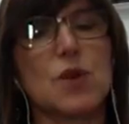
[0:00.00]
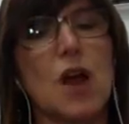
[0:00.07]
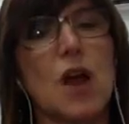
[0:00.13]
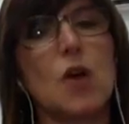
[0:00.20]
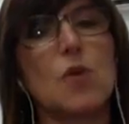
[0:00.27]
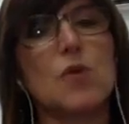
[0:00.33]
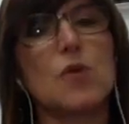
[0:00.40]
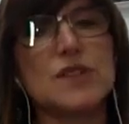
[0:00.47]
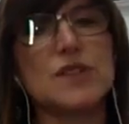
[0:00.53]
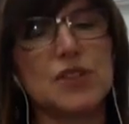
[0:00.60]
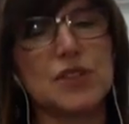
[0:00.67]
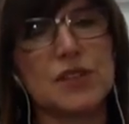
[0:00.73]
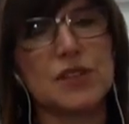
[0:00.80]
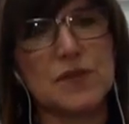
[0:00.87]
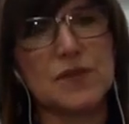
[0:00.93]
always
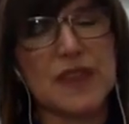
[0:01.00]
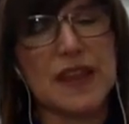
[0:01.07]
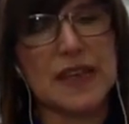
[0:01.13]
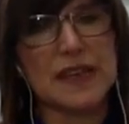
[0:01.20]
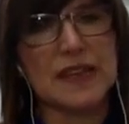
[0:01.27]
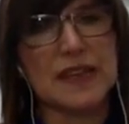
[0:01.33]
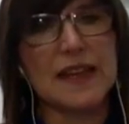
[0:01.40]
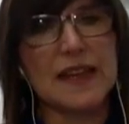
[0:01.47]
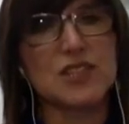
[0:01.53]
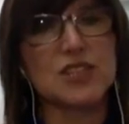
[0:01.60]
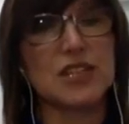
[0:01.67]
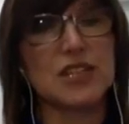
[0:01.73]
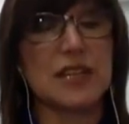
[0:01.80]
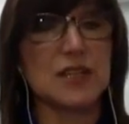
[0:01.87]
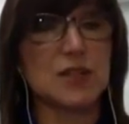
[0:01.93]
yearning for that
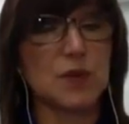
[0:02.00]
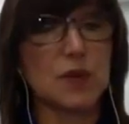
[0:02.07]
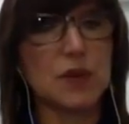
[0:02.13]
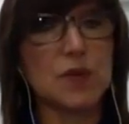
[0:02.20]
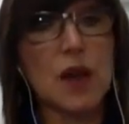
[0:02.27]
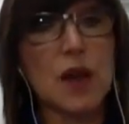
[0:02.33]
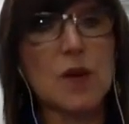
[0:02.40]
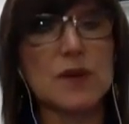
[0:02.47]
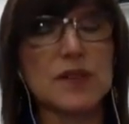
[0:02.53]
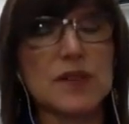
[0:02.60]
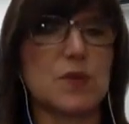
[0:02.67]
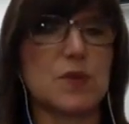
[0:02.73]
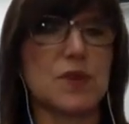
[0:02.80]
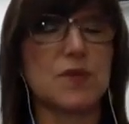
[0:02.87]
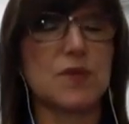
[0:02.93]
connection. As we grow,
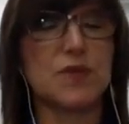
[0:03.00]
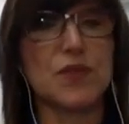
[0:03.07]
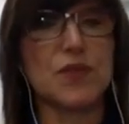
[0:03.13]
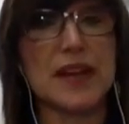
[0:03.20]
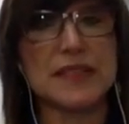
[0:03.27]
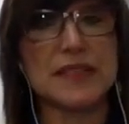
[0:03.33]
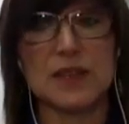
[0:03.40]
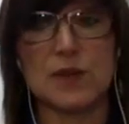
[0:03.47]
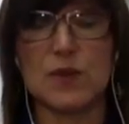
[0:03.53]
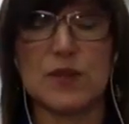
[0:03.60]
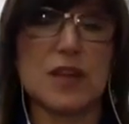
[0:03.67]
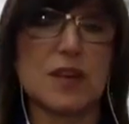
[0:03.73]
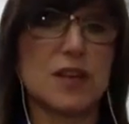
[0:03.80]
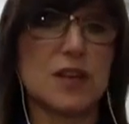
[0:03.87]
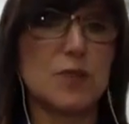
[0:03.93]
it's with our friends and
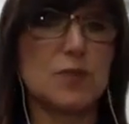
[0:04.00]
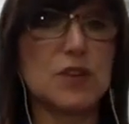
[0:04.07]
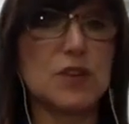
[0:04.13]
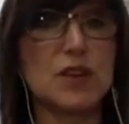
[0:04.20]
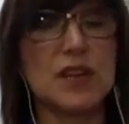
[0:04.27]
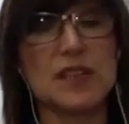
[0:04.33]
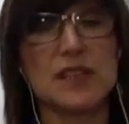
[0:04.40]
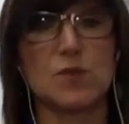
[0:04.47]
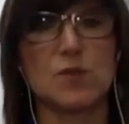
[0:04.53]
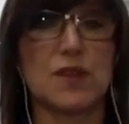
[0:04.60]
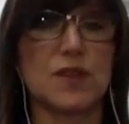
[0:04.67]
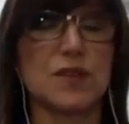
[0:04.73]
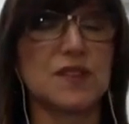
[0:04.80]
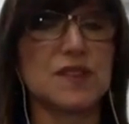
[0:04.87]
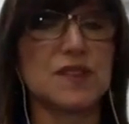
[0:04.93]
with our communities and
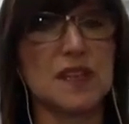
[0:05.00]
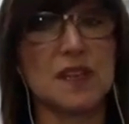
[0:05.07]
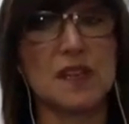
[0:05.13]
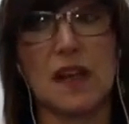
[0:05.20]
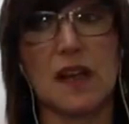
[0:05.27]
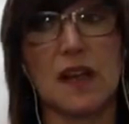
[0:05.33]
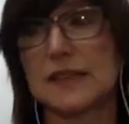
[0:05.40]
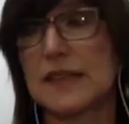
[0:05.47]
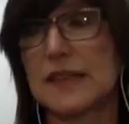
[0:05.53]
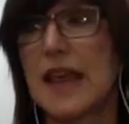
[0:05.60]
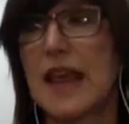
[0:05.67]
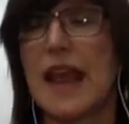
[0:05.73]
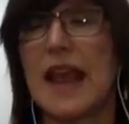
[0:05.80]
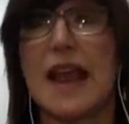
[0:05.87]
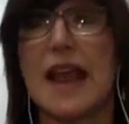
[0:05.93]
with our synagogues
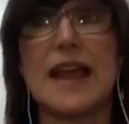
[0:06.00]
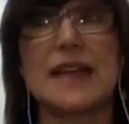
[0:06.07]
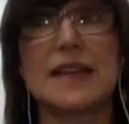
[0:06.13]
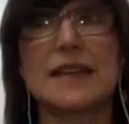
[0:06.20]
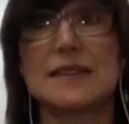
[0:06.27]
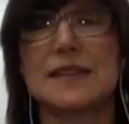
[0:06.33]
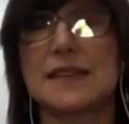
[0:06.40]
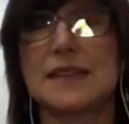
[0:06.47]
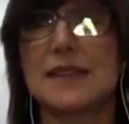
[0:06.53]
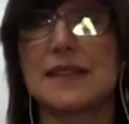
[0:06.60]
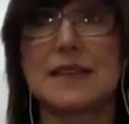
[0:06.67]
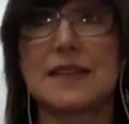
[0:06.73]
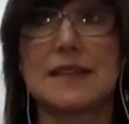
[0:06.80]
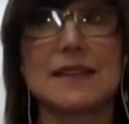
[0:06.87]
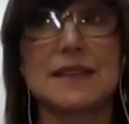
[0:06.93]
and
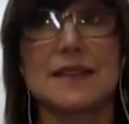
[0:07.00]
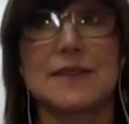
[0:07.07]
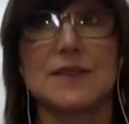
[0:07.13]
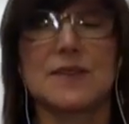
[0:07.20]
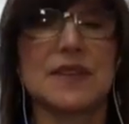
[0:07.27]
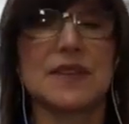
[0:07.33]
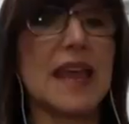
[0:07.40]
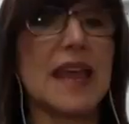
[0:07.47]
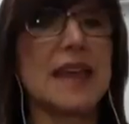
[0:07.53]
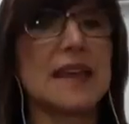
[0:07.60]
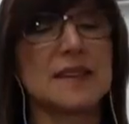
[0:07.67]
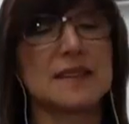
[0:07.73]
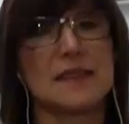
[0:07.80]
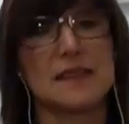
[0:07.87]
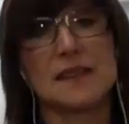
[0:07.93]
in
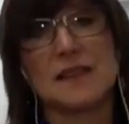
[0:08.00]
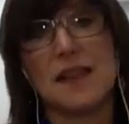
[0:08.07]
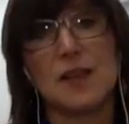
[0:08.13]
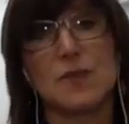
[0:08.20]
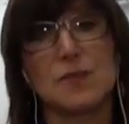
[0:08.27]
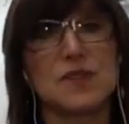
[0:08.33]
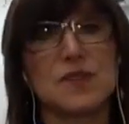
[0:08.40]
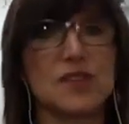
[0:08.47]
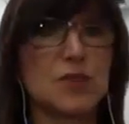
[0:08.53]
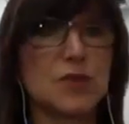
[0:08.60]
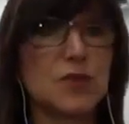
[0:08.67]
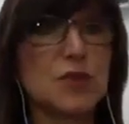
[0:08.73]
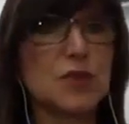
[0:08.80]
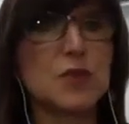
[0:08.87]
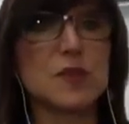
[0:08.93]
gangs and clubs and
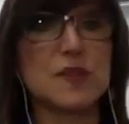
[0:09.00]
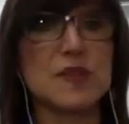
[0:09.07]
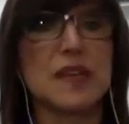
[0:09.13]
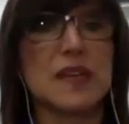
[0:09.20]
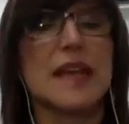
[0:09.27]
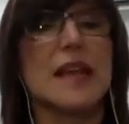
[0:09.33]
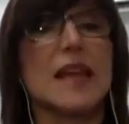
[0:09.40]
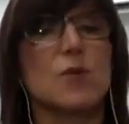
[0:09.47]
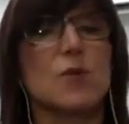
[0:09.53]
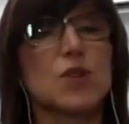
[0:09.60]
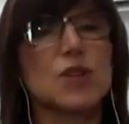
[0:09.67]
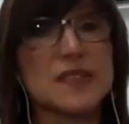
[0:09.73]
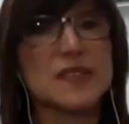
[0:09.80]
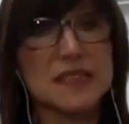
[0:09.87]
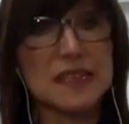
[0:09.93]
groups.
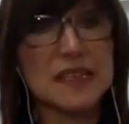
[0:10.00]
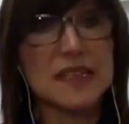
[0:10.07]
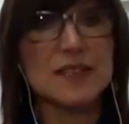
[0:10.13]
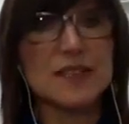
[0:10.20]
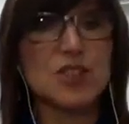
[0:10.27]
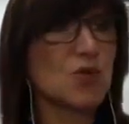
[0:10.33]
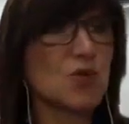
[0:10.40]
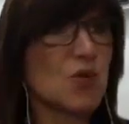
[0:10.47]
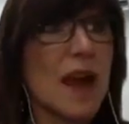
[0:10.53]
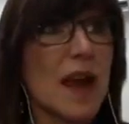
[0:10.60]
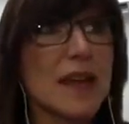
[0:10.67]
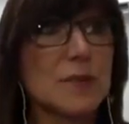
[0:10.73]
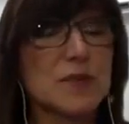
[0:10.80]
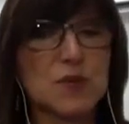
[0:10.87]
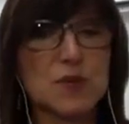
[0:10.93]
We're seeking
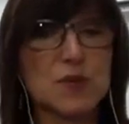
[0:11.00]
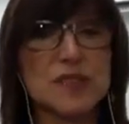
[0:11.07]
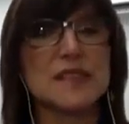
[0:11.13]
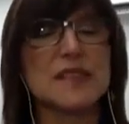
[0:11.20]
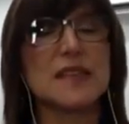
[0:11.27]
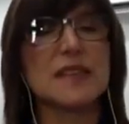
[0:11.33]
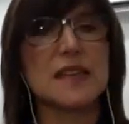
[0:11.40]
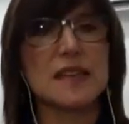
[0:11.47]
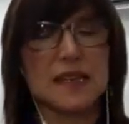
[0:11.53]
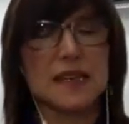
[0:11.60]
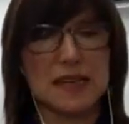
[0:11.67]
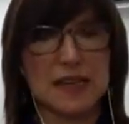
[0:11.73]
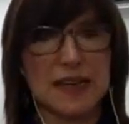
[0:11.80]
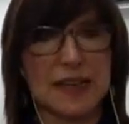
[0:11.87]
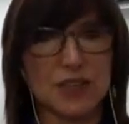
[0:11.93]
tribes. We're seeking
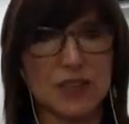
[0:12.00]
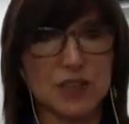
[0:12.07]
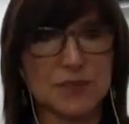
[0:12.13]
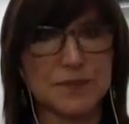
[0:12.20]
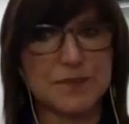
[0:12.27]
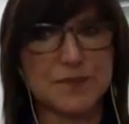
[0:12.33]
connection